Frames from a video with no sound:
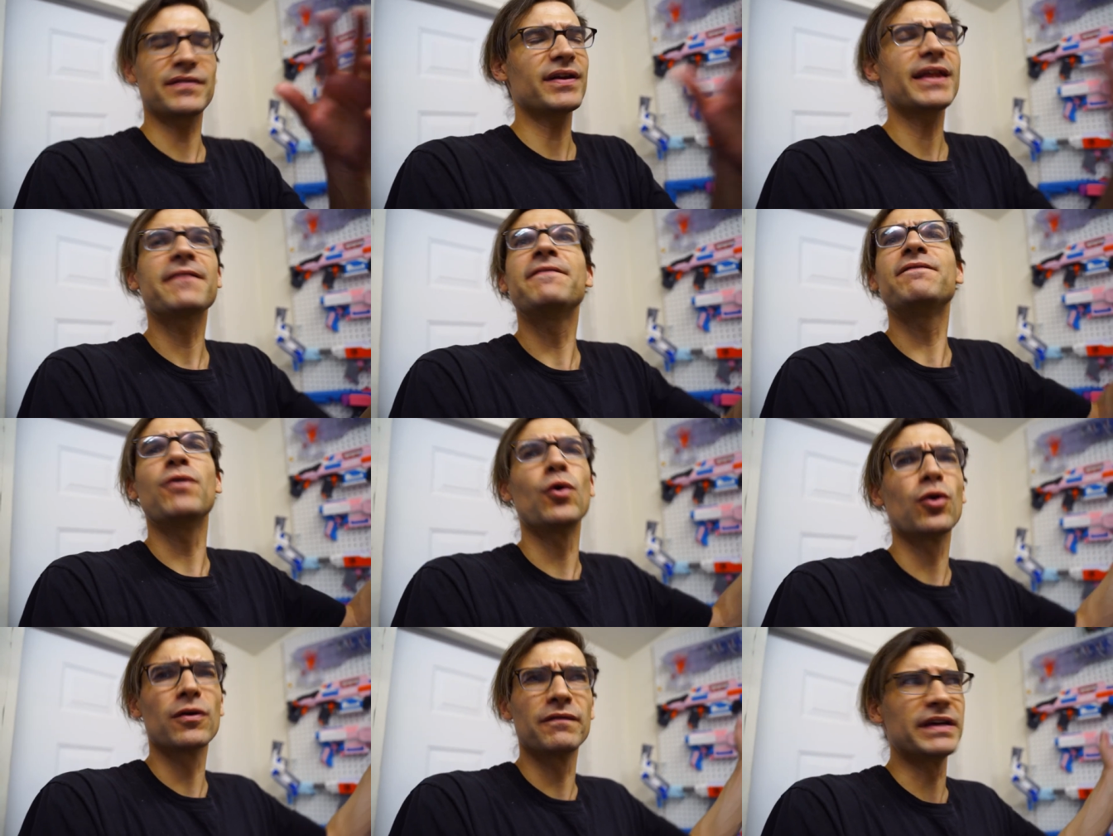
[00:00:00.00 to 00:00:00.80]
I've got like
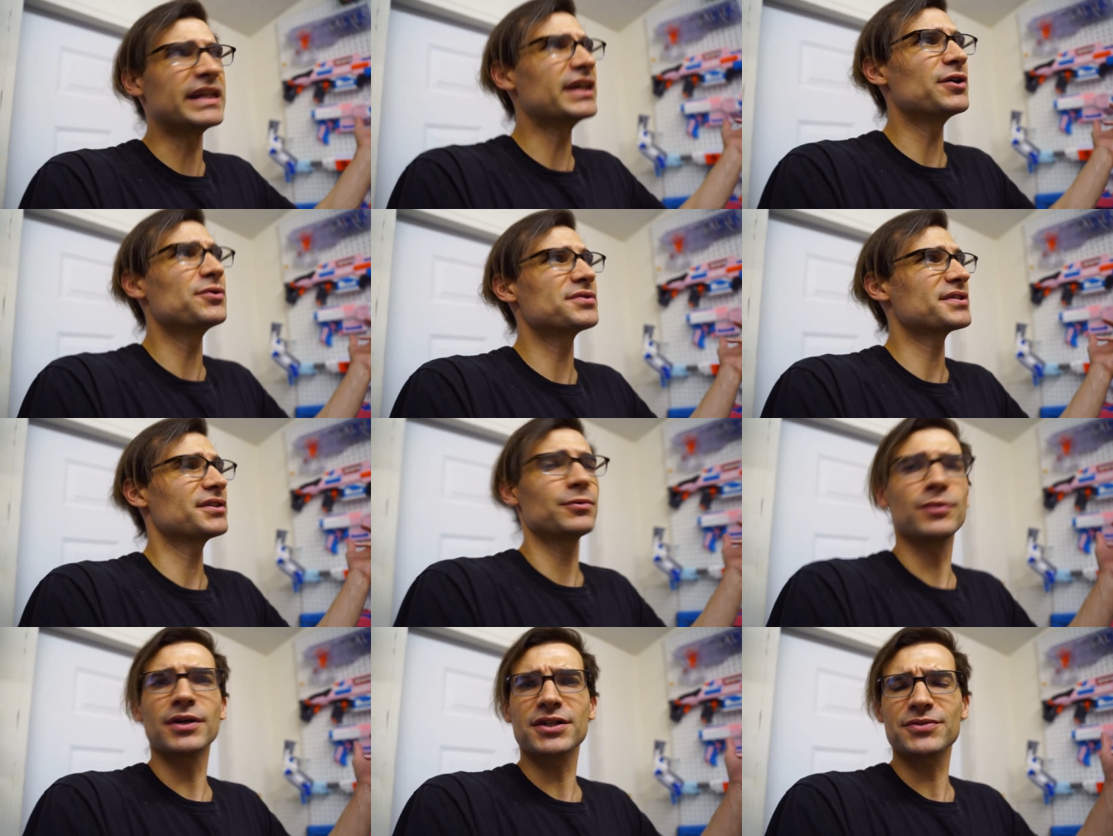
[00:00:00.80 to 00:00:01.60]
four videos in
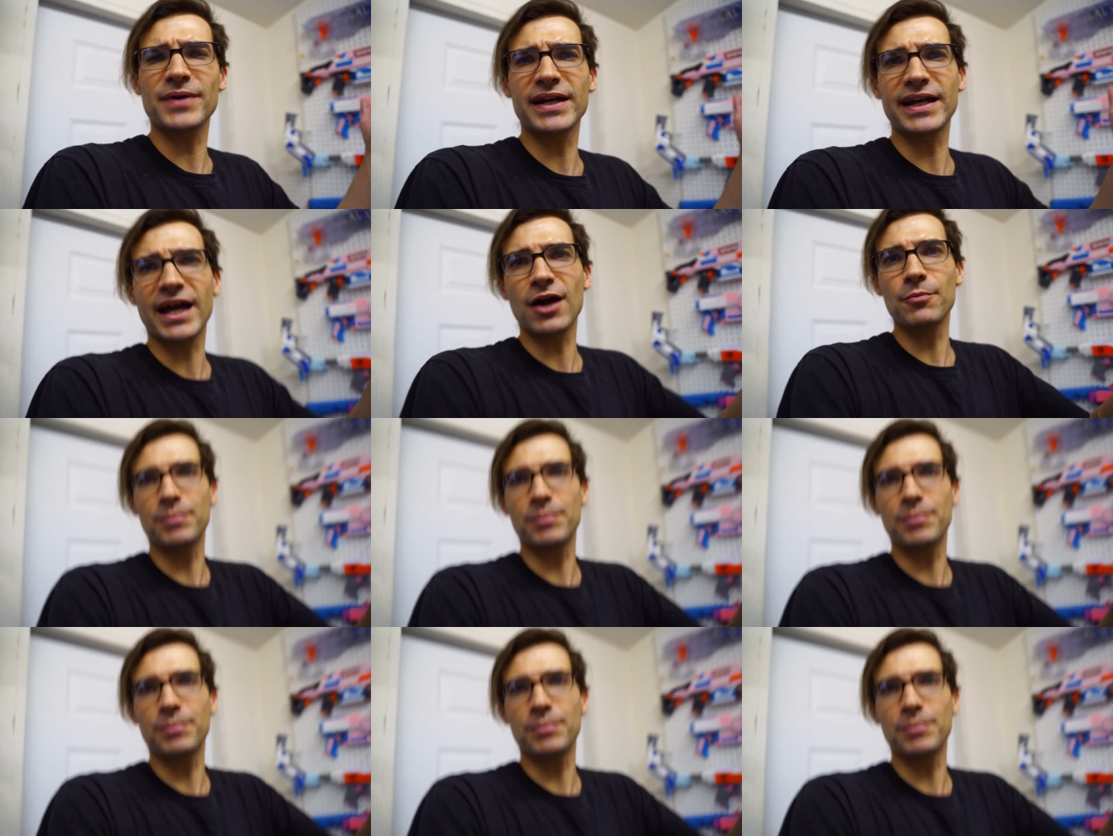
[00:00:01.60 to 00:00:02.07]
the works right now,